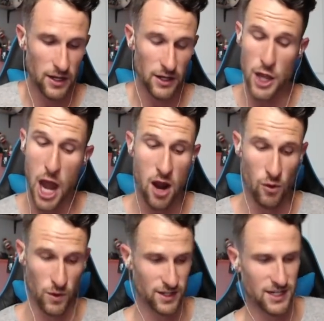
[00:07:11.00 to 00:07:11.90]
No,
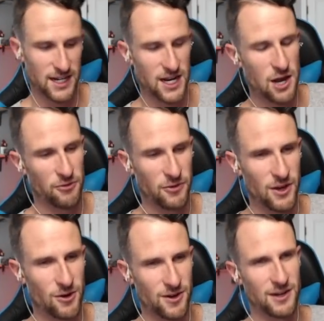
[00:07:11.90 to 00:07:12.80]
just... we're gonna go through the
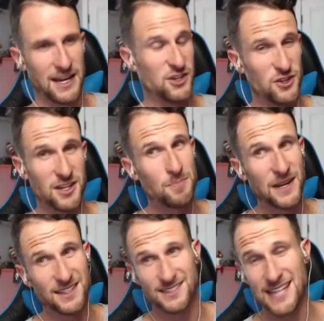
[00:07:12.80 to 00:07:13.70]
order again. You can
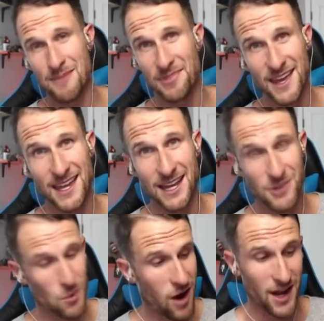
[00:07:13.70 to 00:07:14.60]
pick the same thing if
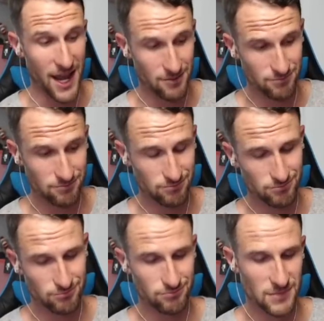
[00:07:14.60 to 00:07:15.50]
you want it.
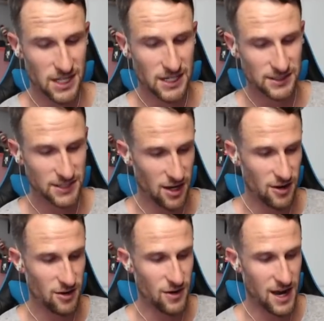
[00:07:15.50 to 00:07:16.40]
Okay.
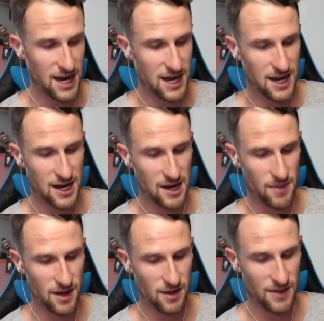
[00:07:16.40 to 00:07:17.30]
So
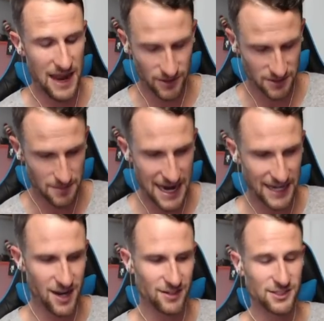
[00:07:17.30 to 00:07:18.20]
um, that was my
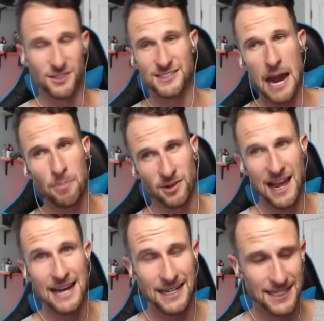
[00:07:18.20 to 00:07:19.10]
go. So zap or
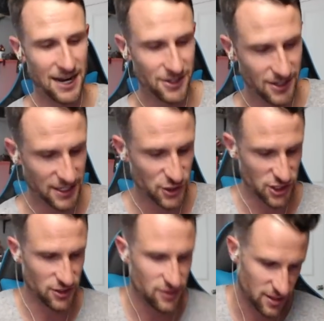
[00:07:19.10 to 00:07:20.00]
lightning. Now you get to
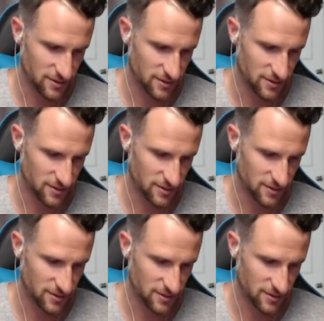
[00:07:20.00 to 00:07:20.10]
choose.